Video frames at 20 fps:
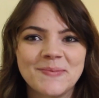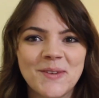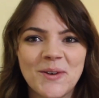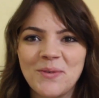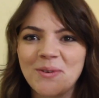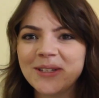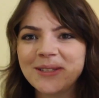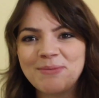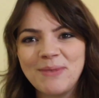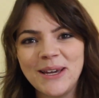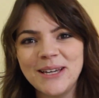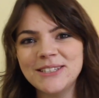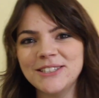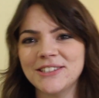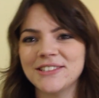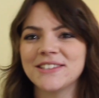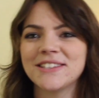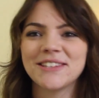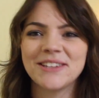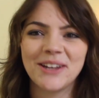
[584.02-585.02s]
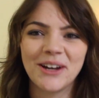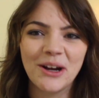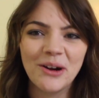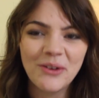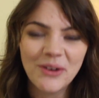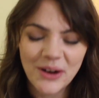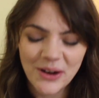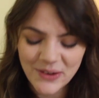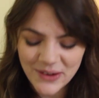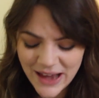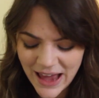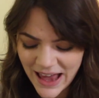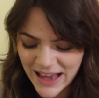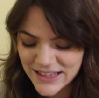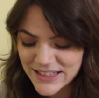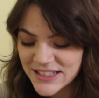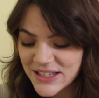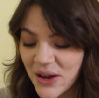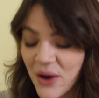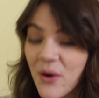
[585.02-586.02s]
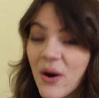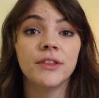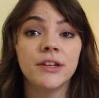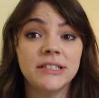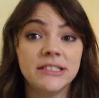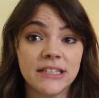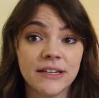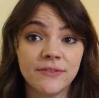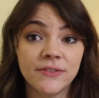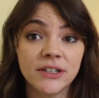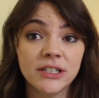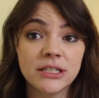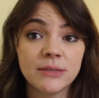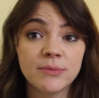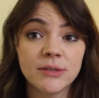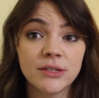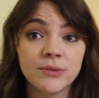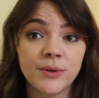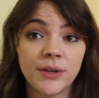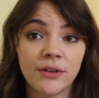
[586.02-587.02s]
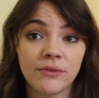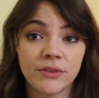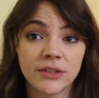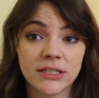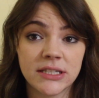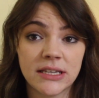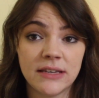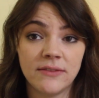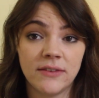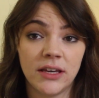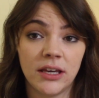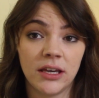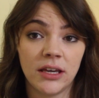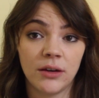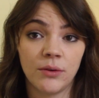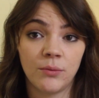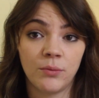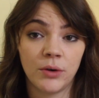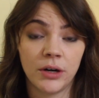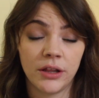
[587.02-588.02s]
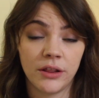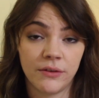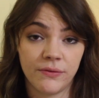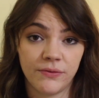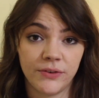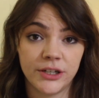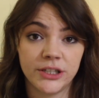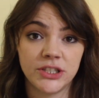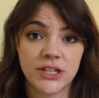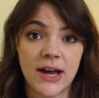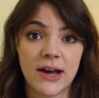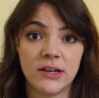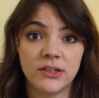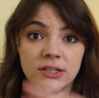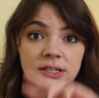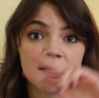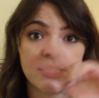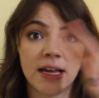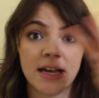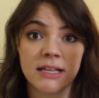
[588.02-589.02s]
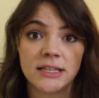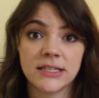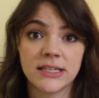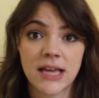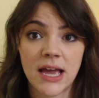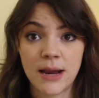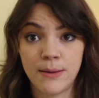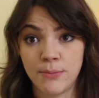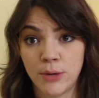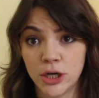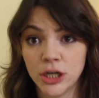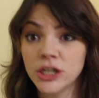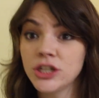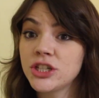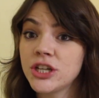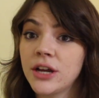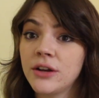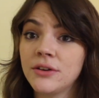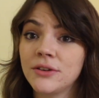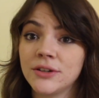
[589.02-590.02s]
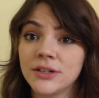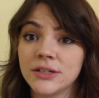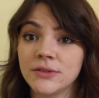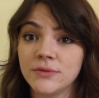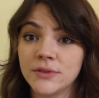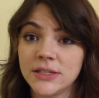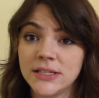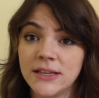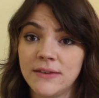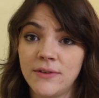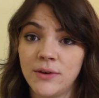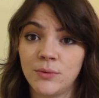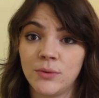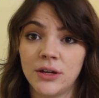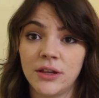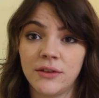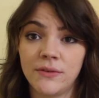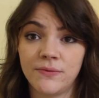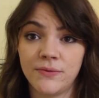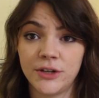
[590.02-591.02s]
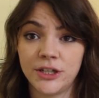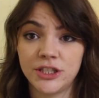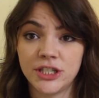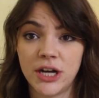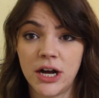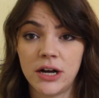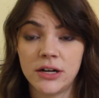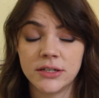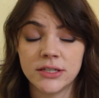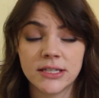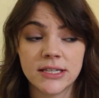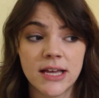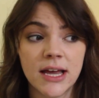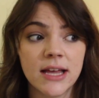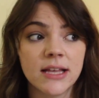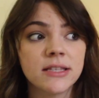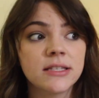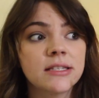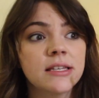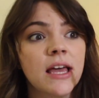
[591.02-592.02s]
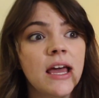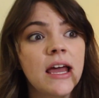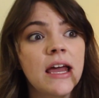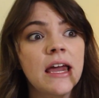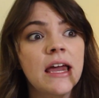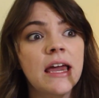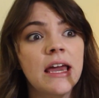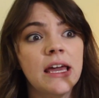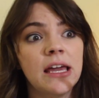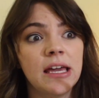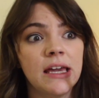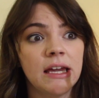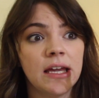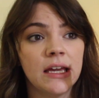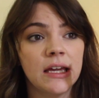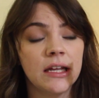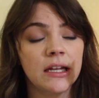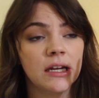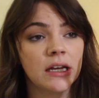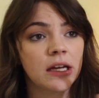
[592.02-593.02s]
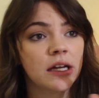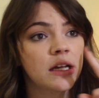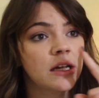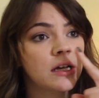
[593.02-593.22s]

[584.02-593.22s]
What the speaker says: What's patience, you know? Okay, so the difference between receiving one of the free trial sets in March and receiving one of the free trial sets in